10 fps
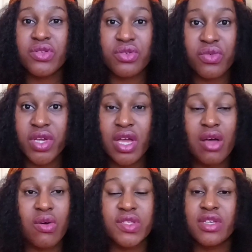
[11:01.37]
story,
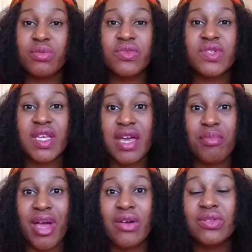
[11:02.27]
how I was able to get
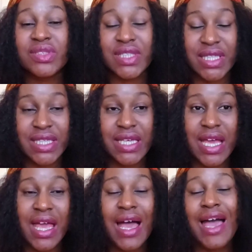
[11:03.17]
my own
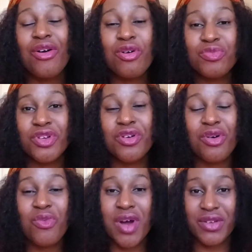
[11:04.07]
daycare. I hope you
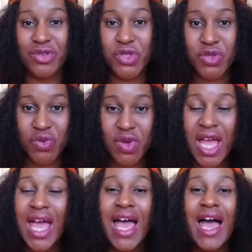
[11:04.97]
got 1 or 2
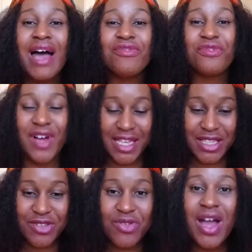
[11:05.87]

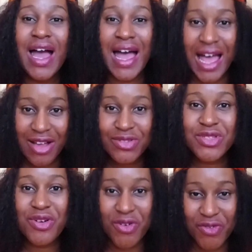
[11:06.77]
value
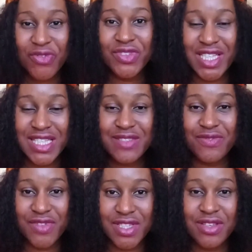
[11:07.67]
out of this
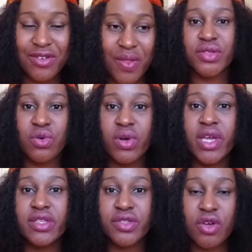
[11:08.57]
video. So
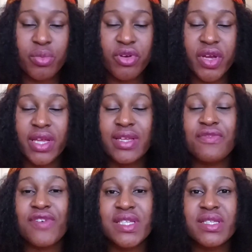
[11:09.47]
in summary, the
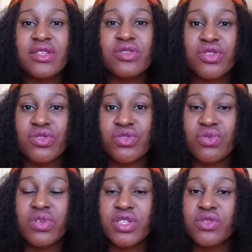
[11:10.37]
first thing you should
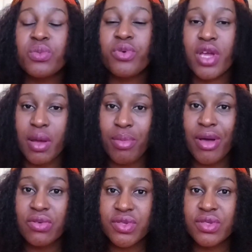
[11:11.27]
do is to pray
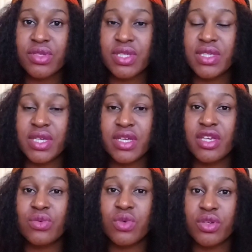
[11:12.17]
about the
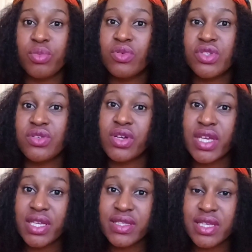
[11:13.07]
daycare you want to put your
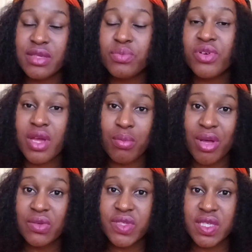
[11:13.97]
kids in. Pray
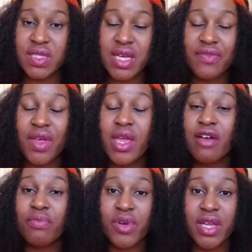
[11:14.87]
about it. After you
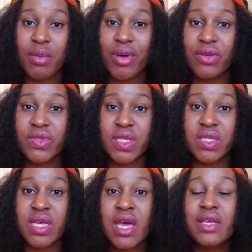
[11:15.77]
have prayed about
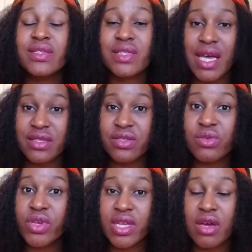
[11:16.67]
it, start
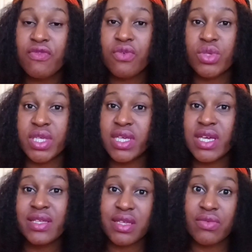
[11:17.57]
looking out for
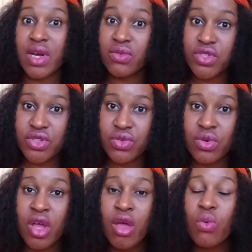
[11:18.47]
daycares around you.